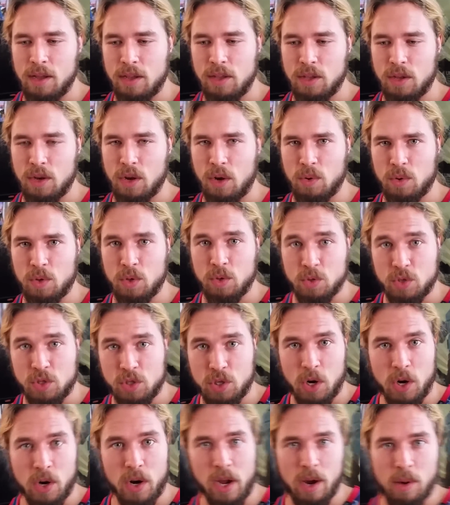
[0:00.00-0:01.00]
you know, you
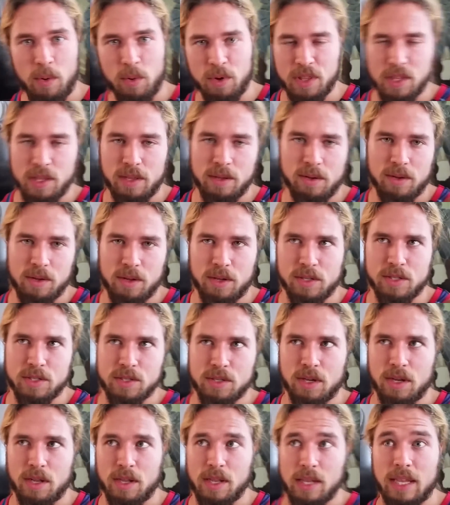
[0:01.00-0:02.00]
start out with
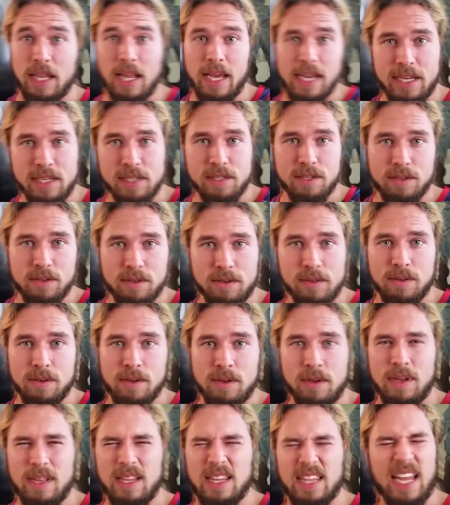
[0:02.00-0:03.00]
a
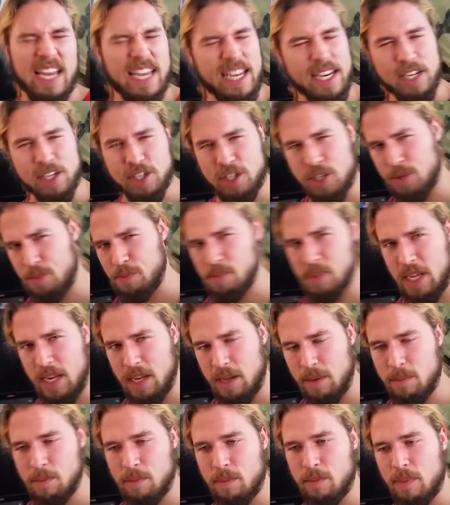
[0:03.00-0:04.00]
lightish
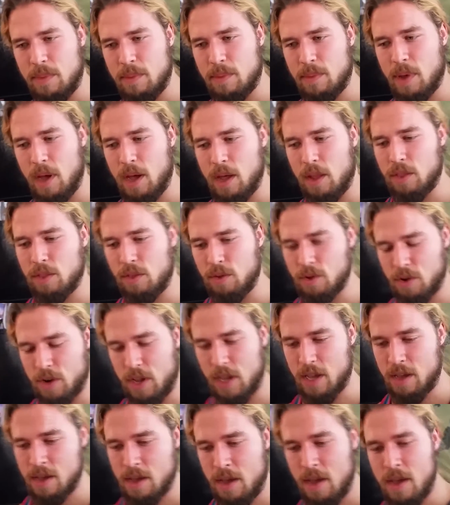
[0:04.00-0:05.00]
medium
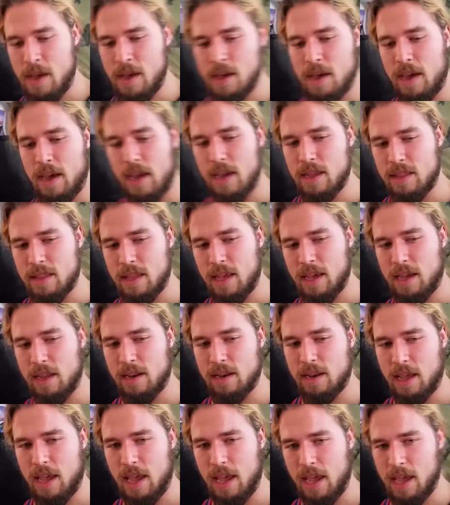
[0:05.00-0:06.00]
30, and
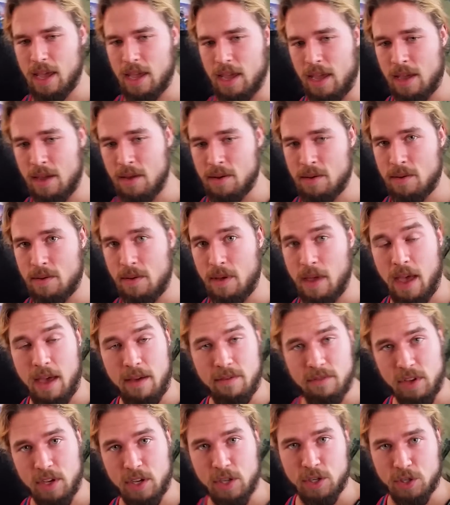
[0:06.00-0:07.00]
then a
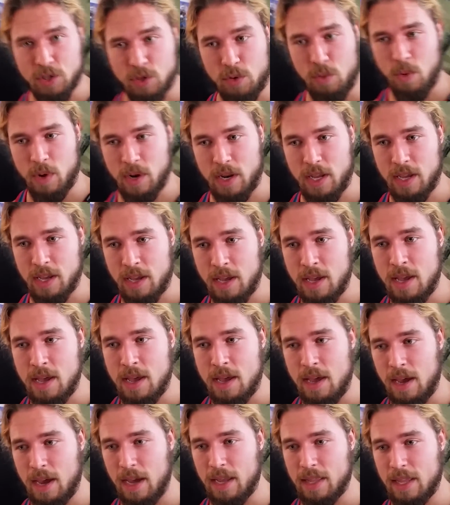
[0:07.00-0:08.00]
heavyish 20,
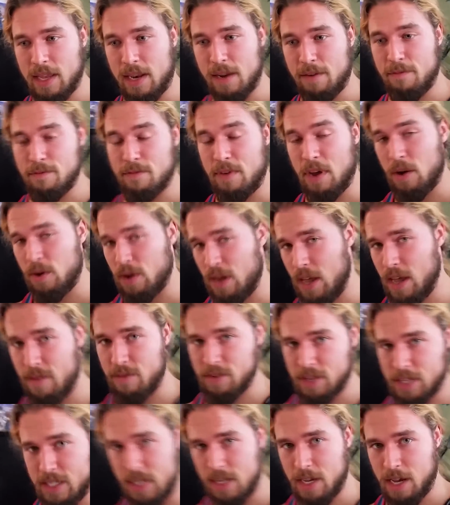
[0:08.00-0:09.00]
and then a very
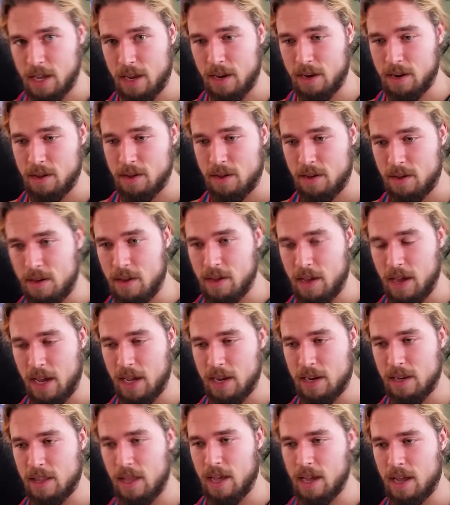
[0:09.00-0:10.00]
heavy 10,
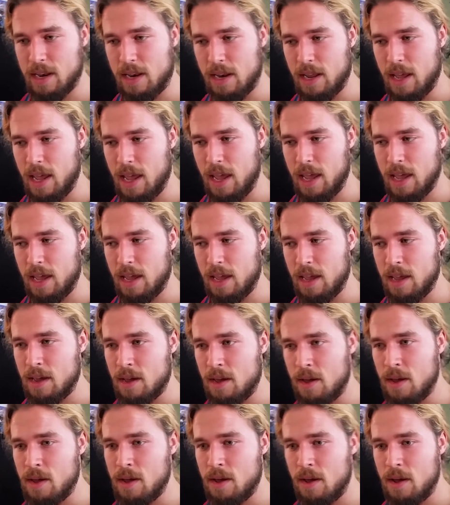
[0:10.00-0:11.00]
and then a
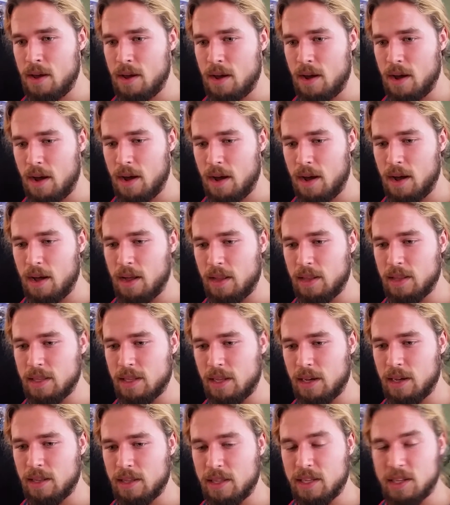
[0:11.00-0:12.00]

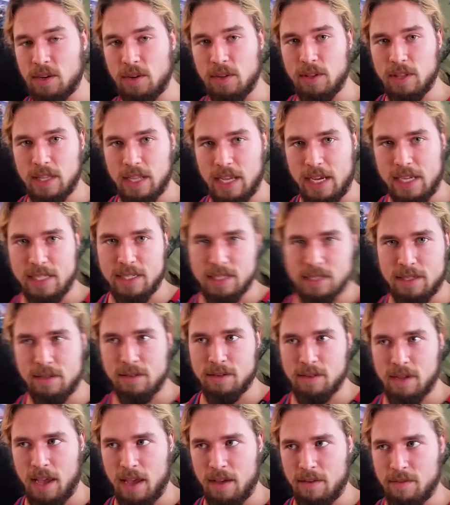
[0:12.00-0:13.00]
little less
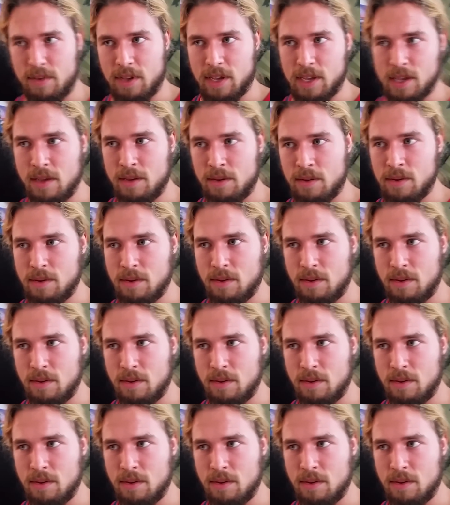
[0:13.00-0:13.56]
heavy